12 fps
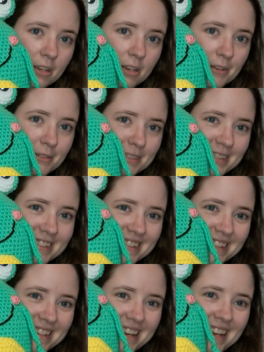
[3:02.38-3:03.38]
cute.
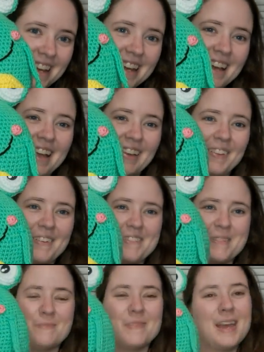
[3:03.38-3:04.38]
I love
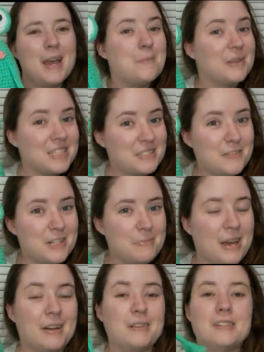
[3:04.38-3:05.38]
them. But that's the
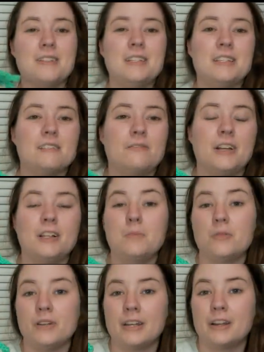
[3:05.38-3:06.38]
first pattern. So this is
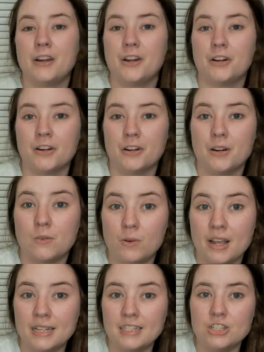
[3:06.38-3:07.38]
available in her
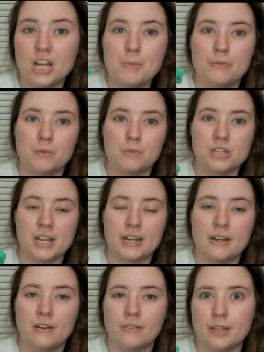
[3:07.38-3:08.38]
Etsy shop. If you want to check
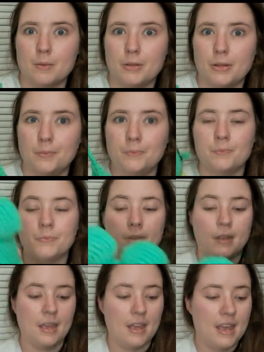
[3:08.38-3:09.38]
it out, I'll link it below.
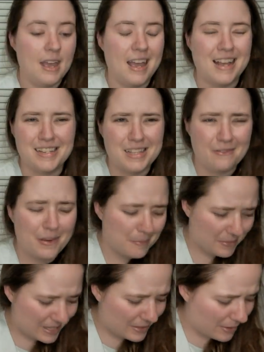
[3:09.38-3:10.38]
I just love him.
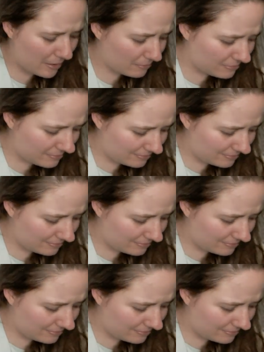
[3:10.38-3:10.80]
He's so cute.